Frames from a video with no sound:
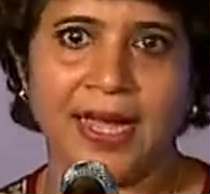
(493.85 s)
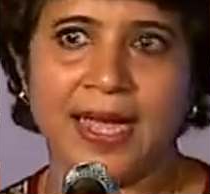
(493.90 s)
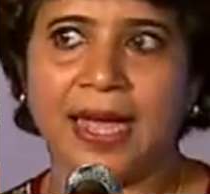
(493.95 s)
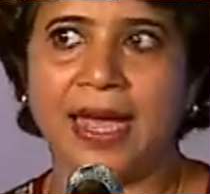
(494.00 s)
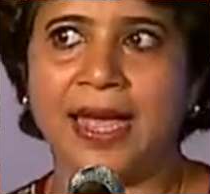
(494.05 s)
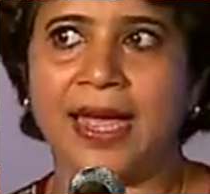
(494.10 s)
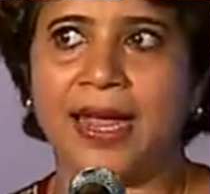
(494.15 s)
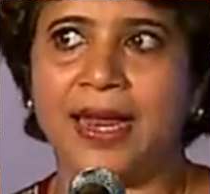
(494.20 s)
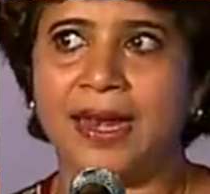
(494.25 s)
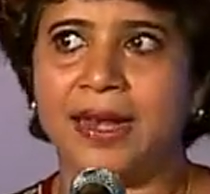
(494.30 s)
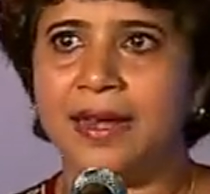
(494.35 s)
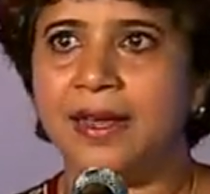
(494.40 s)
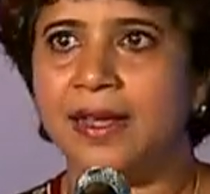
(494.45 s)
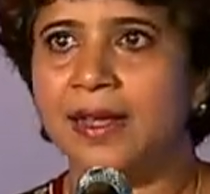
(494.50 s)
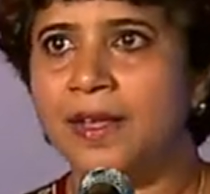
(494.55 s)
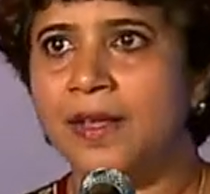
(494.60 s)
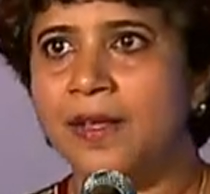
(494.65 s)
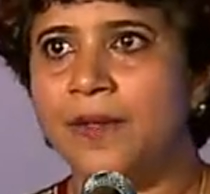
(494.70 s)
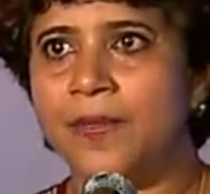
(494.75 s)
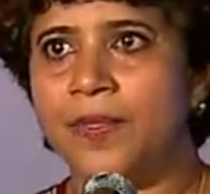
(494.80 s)
And
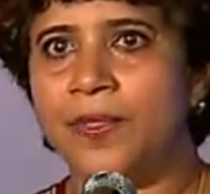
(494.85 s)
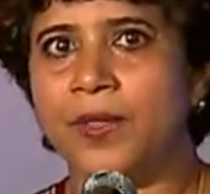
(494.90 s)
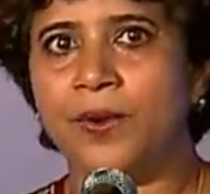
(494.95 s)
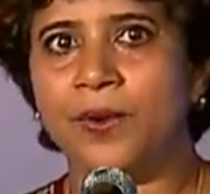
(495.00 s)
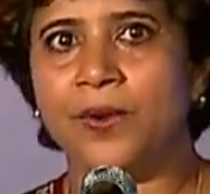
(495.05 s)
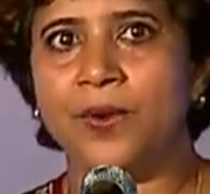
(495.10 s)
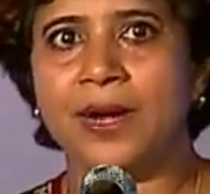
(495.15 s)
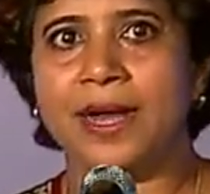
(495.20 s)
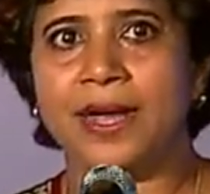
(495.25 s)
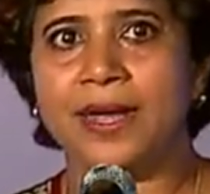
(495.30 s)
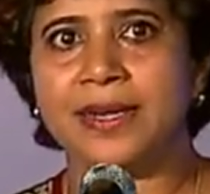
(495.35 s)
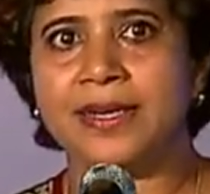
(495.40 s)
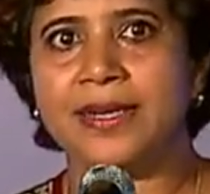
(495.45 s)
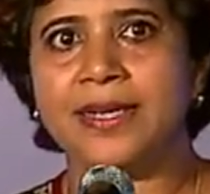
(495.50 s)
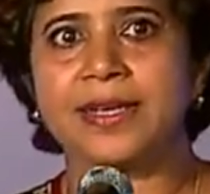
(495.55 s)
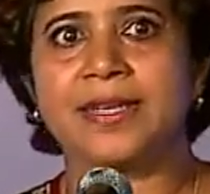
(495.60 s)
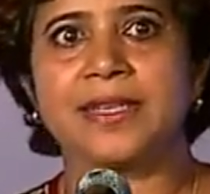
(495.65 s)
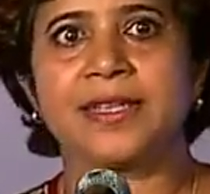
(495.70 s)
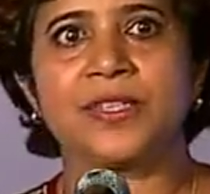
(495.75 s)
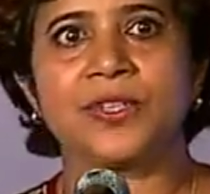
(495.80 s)
the whole
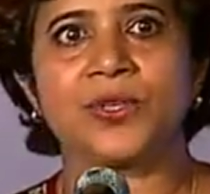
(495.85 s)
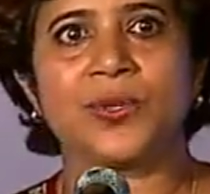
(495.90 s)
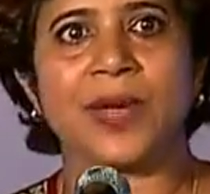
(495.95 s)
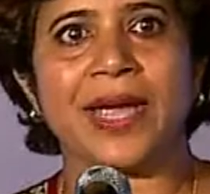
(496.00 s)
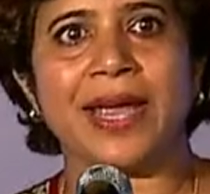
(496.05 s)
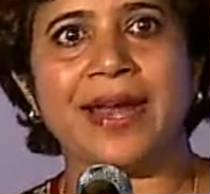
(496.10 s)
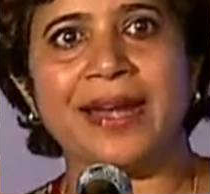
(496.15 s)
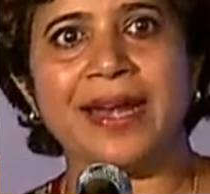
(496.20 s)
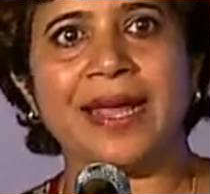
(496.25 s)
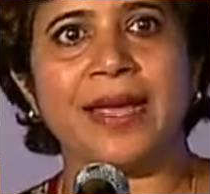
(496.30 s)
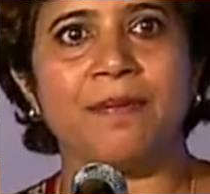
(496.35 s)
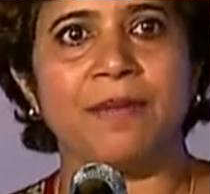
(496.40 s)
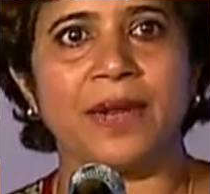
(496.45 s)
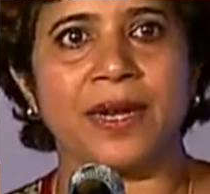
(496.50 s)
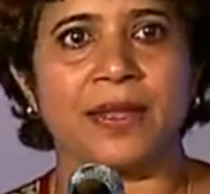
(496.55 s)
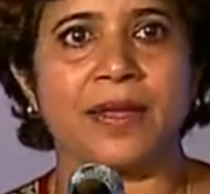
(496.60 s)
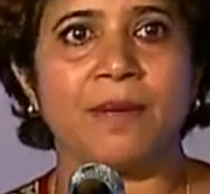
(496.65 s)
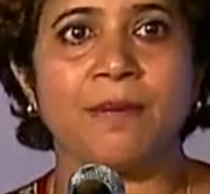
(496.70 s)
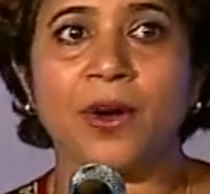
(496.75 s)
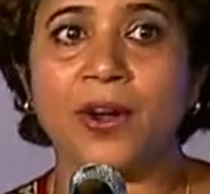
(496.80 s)
idea is to enable,
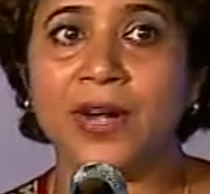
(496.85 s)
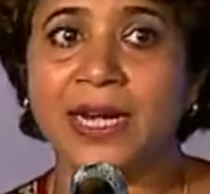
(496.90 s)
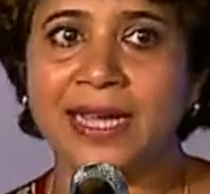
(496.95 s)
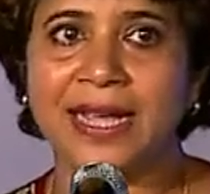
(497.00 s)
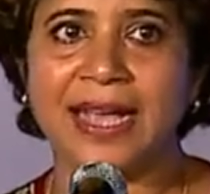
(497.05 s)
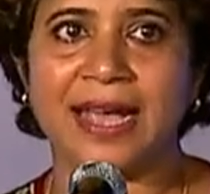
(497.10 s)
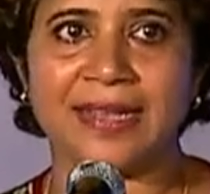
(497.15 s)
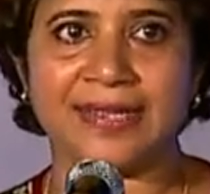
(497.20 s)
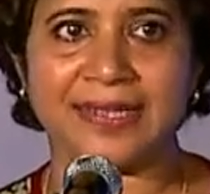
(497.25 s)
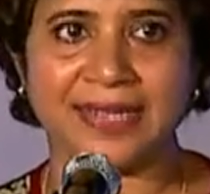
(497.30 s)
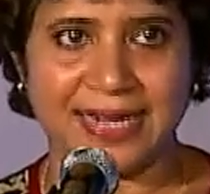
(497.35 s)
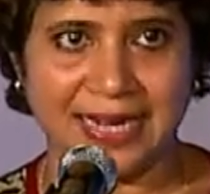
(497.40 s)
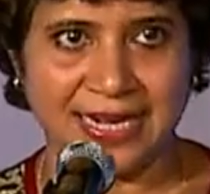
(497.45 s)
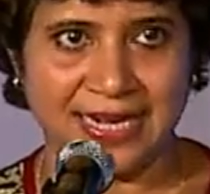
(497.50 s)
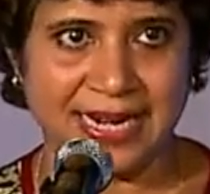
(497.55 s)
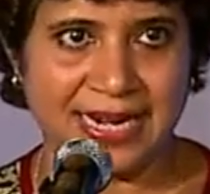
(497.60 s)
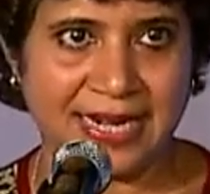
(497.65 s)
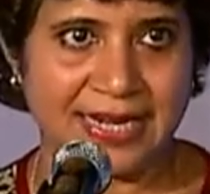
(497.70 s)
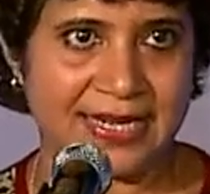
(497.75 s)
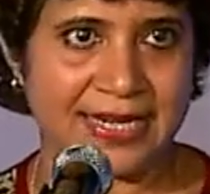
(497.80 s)
the body has an
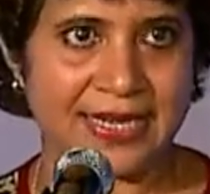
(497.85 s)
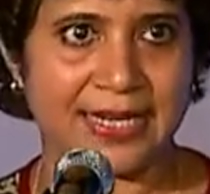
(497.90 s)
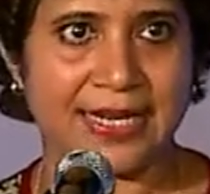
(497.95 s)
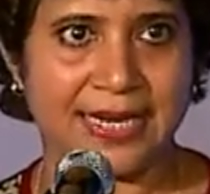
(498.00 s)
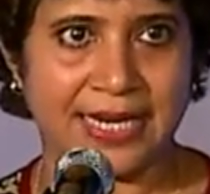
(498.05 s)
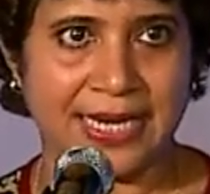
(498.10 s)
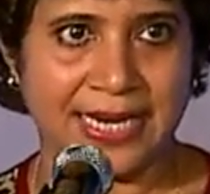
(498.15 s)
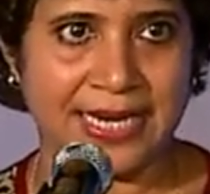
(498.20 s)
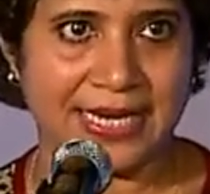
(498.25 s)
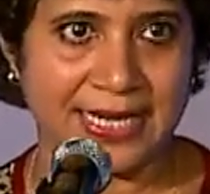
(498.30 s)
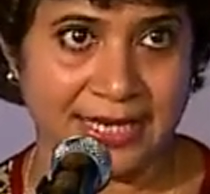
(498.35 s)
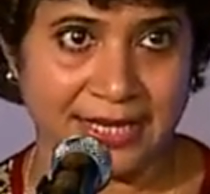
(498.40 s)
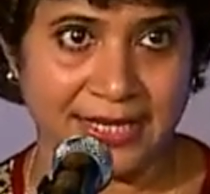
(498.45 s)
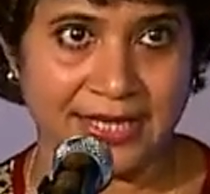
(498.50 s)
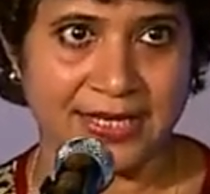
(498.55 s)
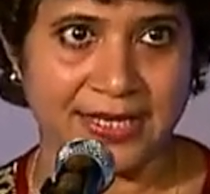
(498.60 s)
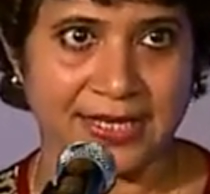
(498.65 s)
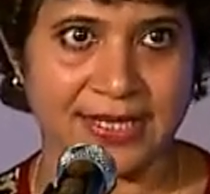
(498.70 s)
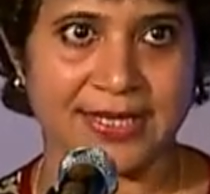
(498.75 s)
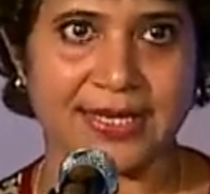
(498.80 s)
innate
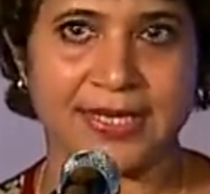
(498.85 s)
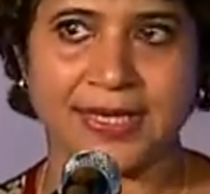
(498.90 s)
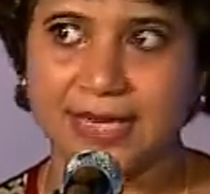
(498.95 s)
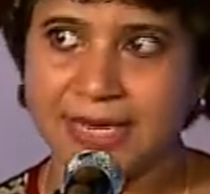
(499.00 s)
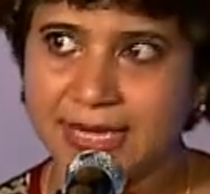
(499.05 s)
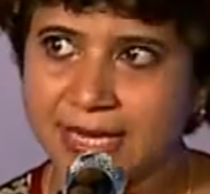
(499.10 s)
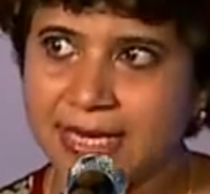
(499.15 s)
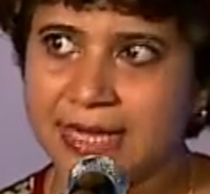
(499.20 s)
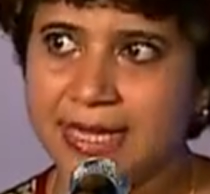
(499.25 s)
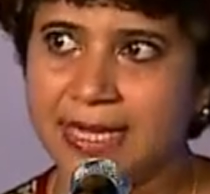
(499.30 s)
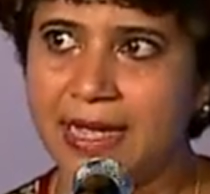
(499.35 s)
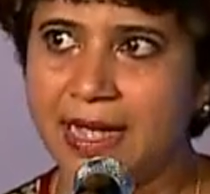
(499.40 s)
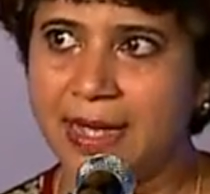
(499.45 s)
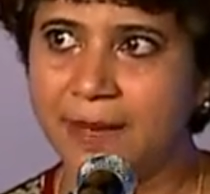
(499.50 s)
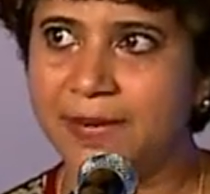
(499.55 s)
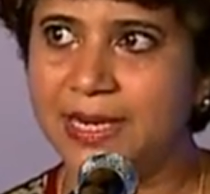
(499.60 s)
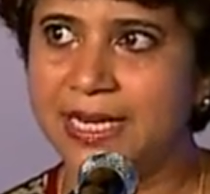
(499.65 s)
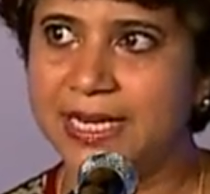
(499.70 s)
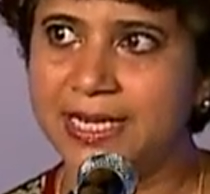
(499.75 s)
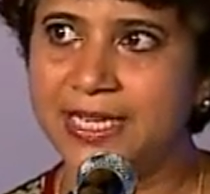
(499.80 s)
intelligence, the
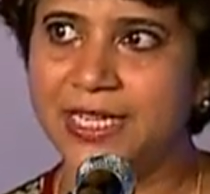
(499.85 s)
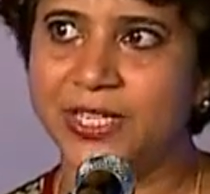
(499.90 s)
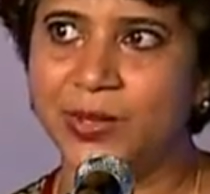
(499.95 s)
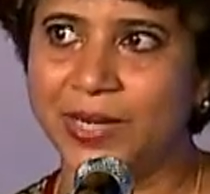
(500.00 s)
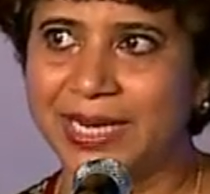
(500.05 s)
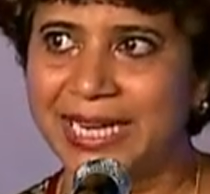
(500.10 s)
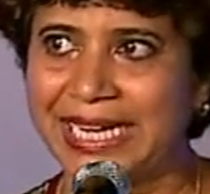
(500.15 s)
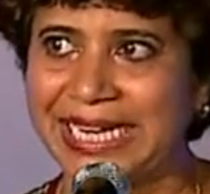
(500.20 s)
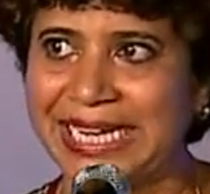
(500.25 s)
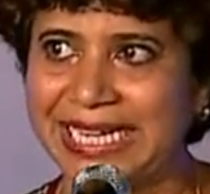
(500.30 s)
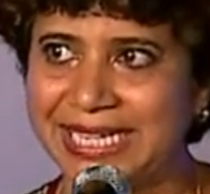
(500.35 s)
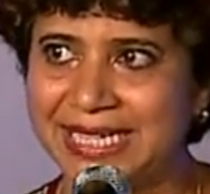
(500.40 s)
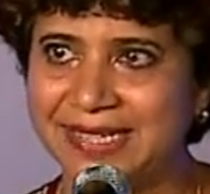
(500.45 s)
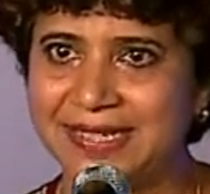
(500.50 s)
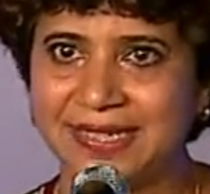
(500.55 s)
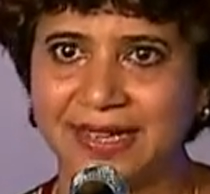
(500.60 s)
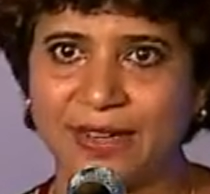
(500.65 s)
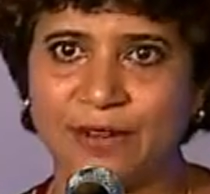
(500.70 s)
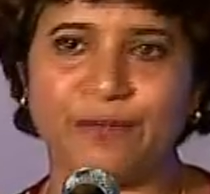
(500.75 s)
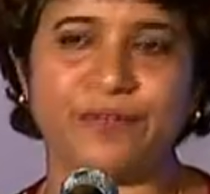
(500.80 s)
ability to heal
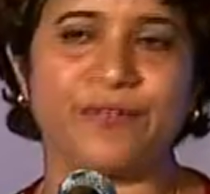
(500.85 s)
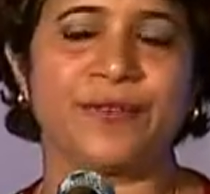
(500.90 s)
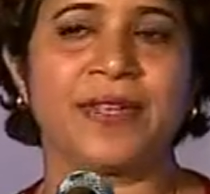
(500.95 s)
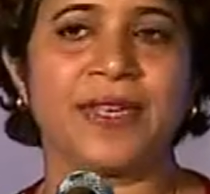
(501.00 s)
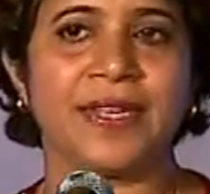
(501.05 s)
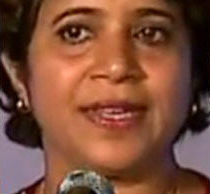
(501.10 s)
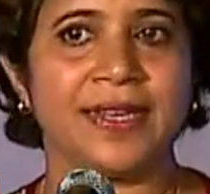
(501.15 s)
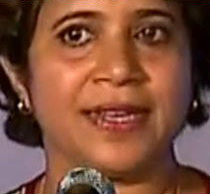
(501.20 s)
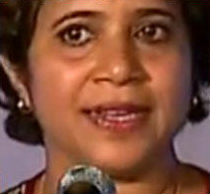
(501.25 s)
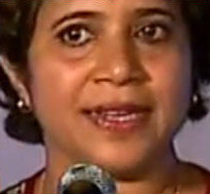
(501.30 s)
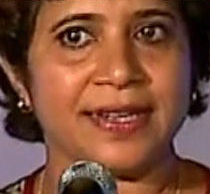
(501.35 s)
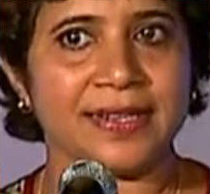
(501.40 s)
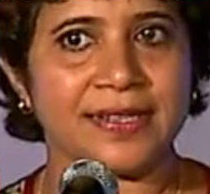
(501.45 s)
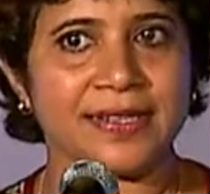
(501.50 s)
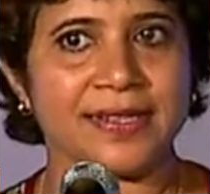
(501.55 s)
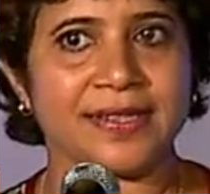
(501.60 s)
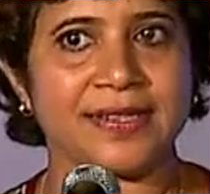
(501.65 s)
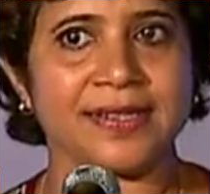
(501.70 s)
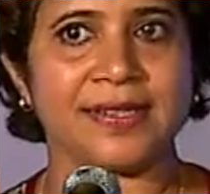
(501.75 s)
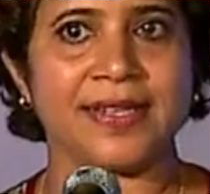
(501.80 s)
itself. It's
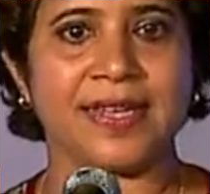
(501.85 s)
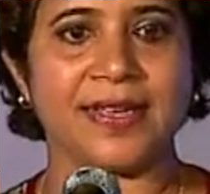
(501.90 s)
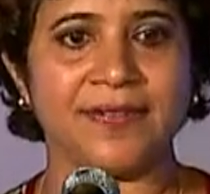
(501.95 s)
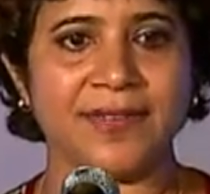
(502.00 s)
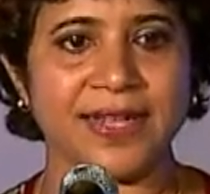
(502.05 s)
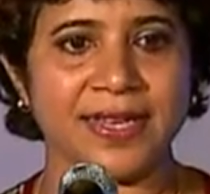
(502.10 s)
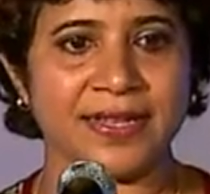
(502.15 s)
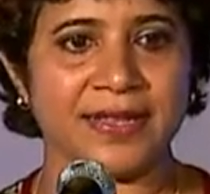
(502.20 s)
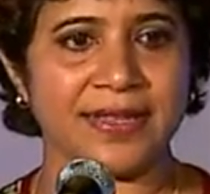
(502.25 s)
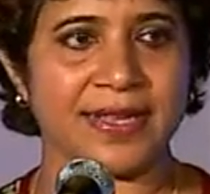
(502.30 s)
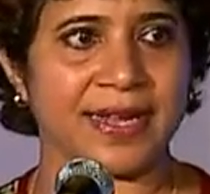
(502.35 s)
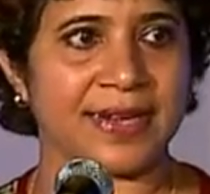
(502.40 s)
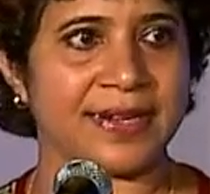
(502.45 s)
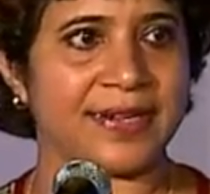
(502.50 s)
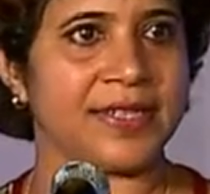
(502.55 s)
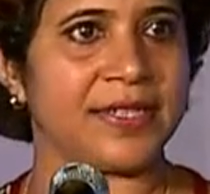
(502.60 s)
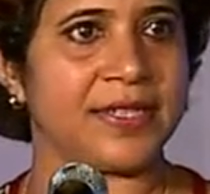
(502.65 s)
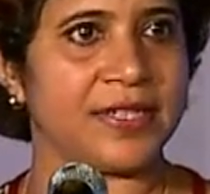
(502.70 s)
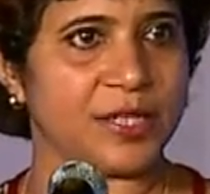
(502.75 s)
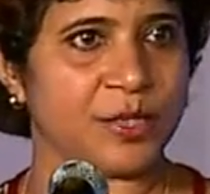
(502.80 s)
just giving
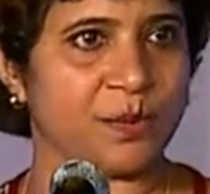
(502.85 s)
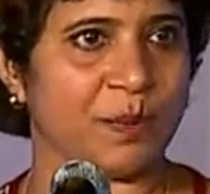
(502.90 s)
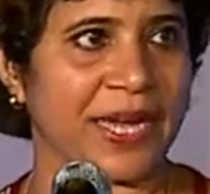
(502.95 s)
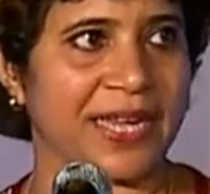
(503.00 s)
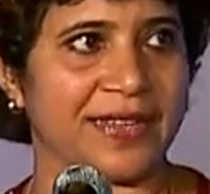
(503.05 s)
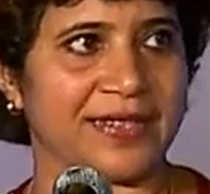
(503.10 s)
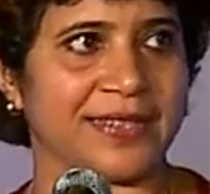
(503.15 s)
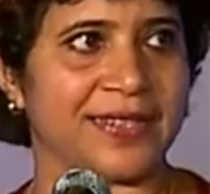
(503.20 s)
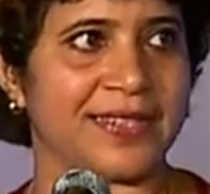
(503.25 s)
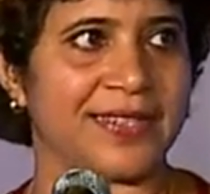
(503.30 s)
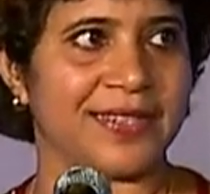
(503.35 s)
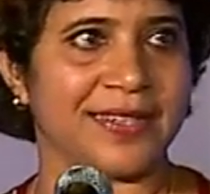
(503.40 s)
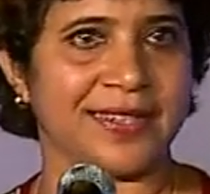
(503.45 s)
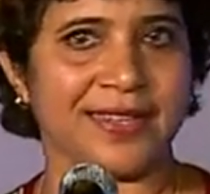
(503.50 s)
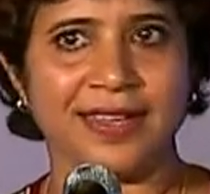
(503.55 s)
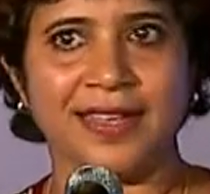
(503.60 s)
that space